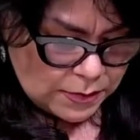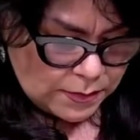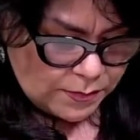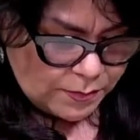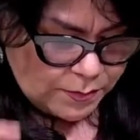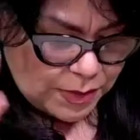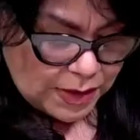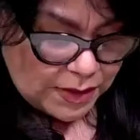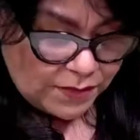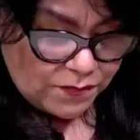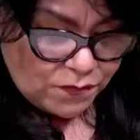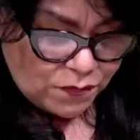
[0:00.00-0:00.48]

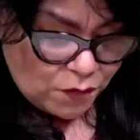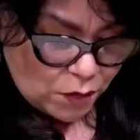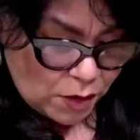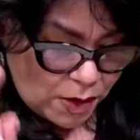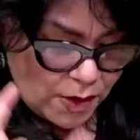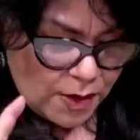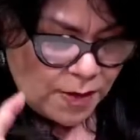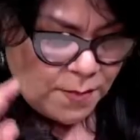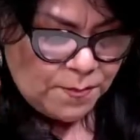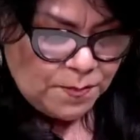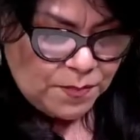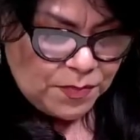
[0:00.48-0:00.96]
but
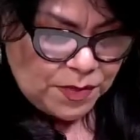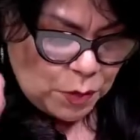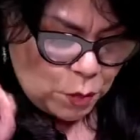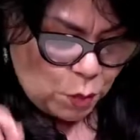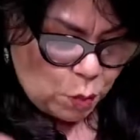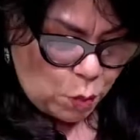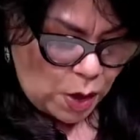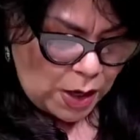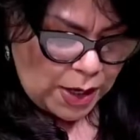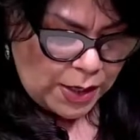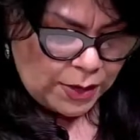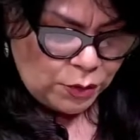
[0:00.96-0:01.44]
from the
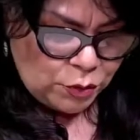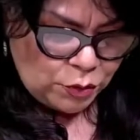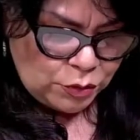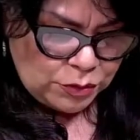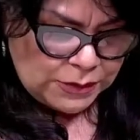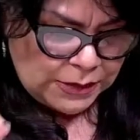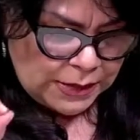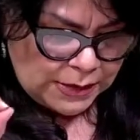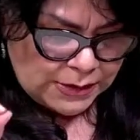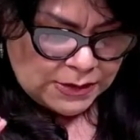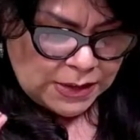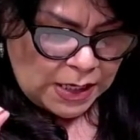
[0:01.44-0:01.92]
one who
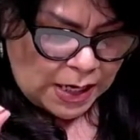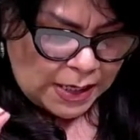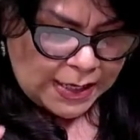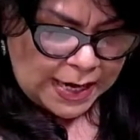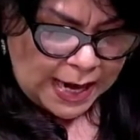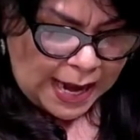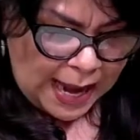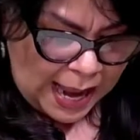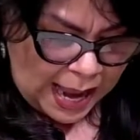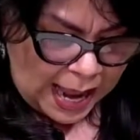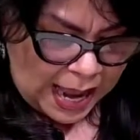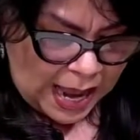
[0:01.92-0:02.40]
does not
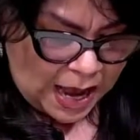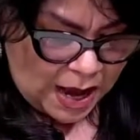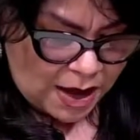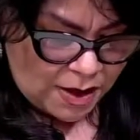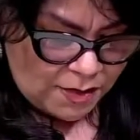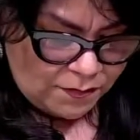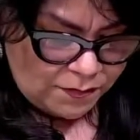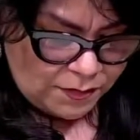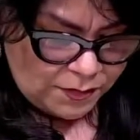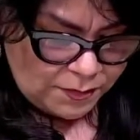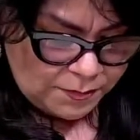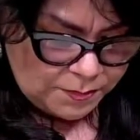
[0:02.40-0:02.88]

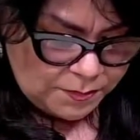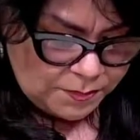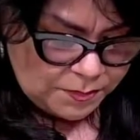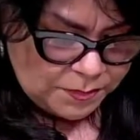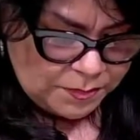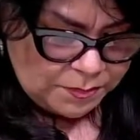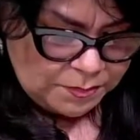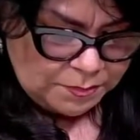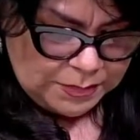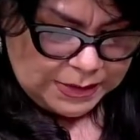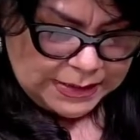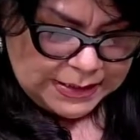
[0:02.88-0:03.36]
have,
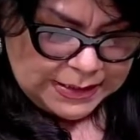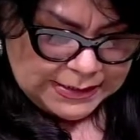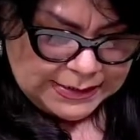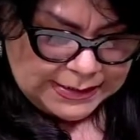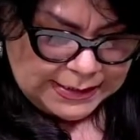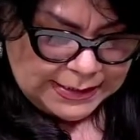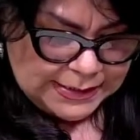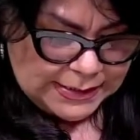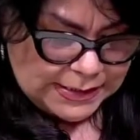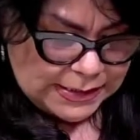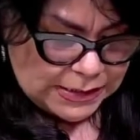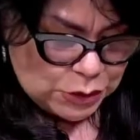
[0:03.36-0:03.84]
because he
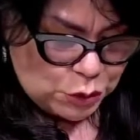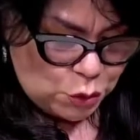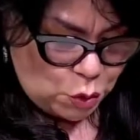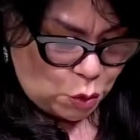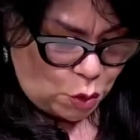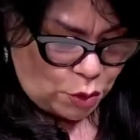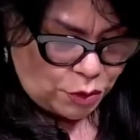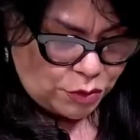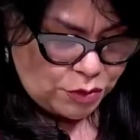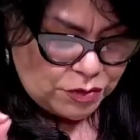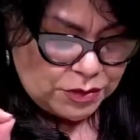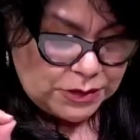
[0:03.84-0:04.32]
has
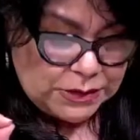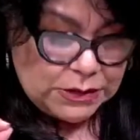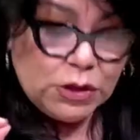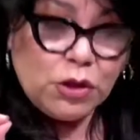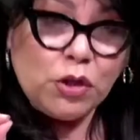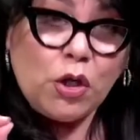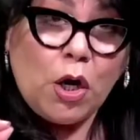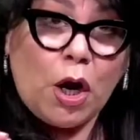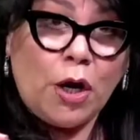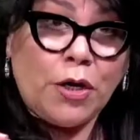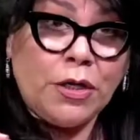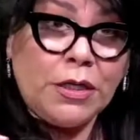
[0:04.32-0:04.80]
ignored or
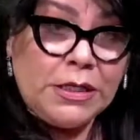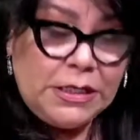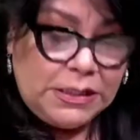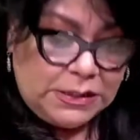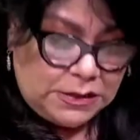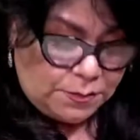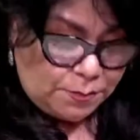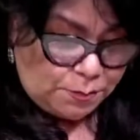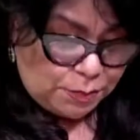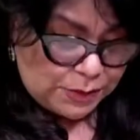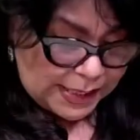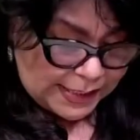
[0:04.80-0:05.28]
discarded
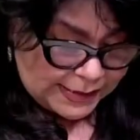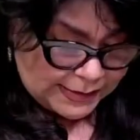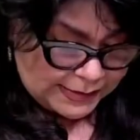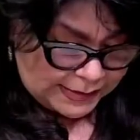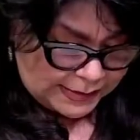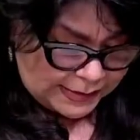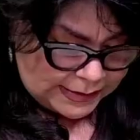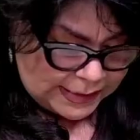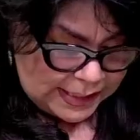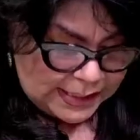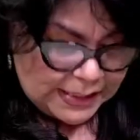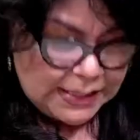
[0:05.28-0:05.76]
his
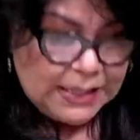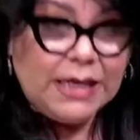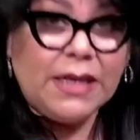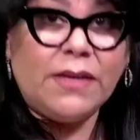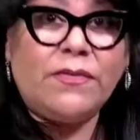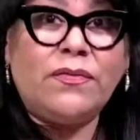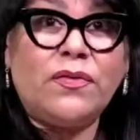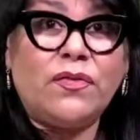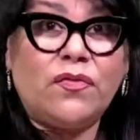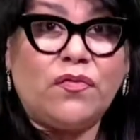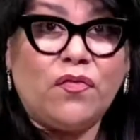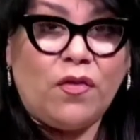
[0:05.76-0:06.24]
blessing and
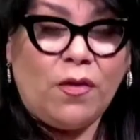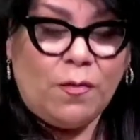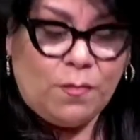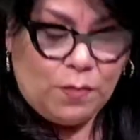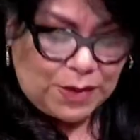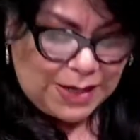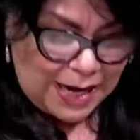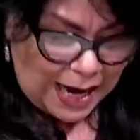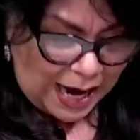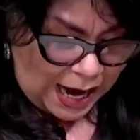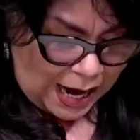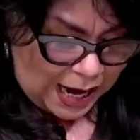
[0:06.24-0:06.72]
gifts from
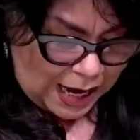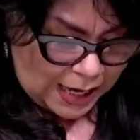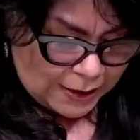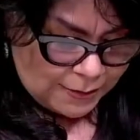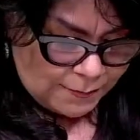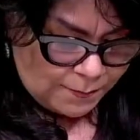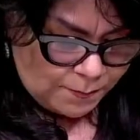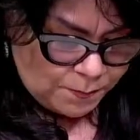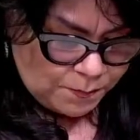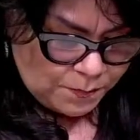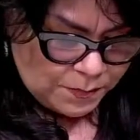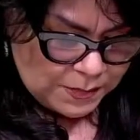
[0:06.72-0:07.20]
God,